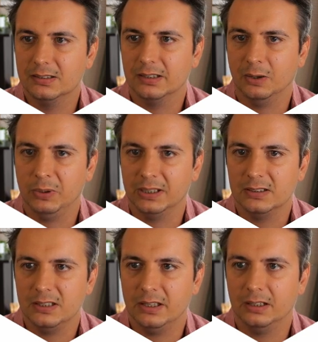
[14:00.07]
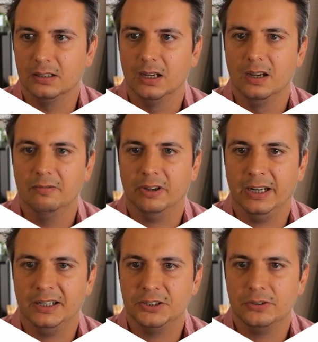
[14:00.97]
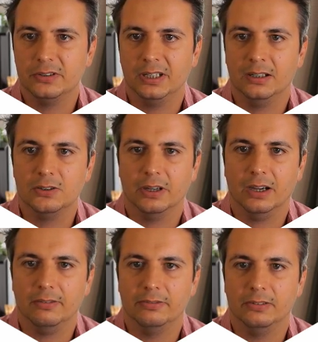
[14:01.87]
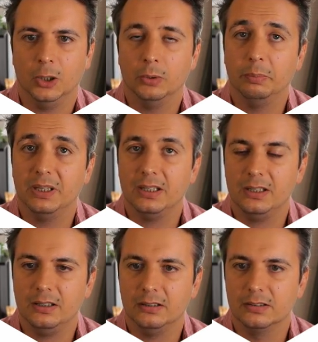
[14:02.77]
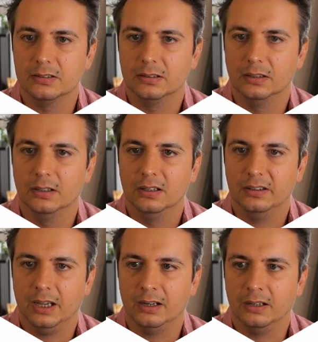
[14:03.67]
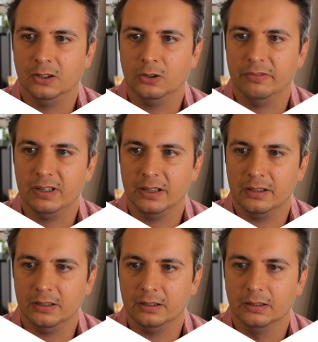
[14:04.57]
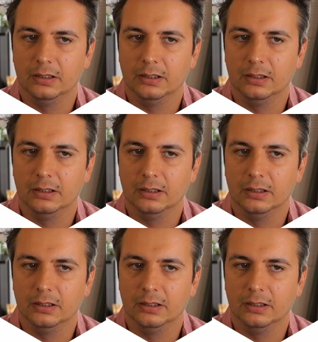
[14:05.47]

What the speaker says: and we can see that financials tend to have lower PEs than a lot of the other